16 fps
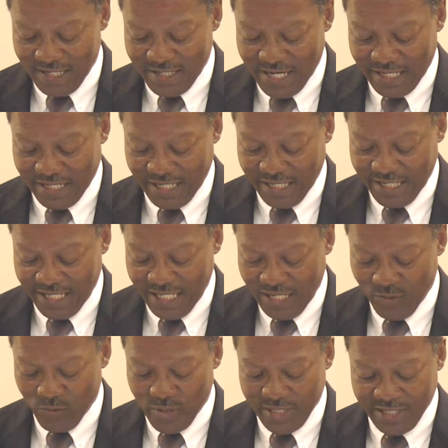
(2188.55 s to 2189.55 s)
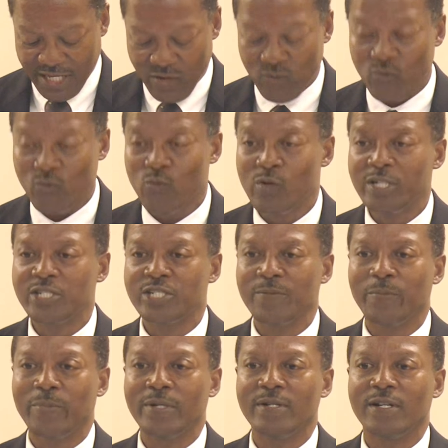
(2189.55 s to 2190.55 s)
that he was a
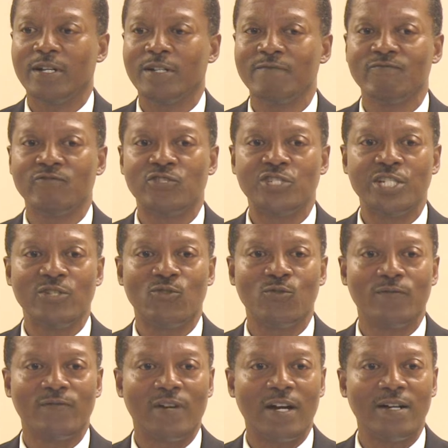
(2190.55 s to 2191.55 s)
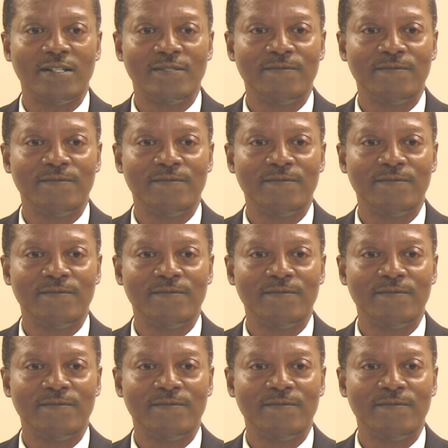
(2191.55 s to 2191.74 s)
worshiper of Jehovah.